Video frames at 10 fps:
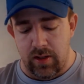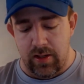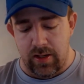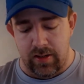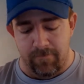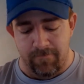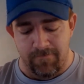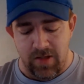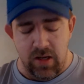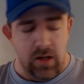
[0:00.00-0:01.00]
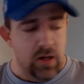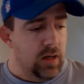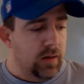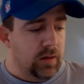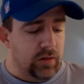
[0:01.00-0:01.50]
And
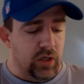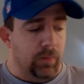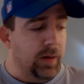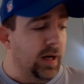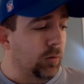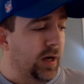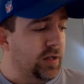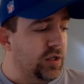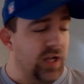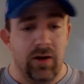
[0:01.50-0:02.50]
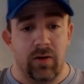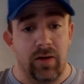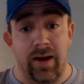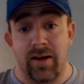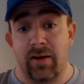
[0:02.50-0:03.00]
so penny racers,
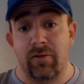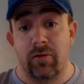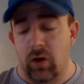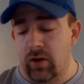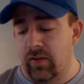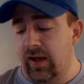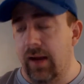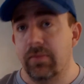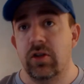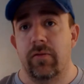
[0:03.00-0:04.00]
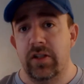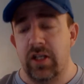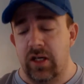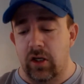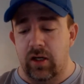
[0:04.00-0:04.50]
I've never even heard of that game. So if it's
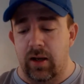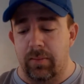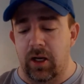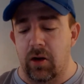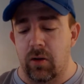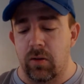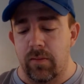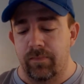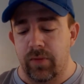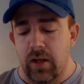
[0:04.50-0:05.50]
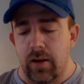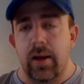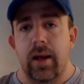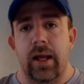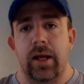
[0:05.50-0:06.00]
any good, let me know.
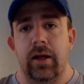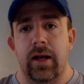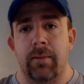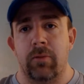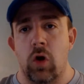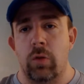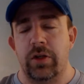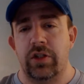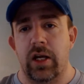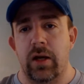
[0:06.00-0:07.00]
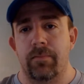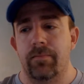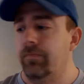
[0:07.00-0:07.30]
And then Namco Museum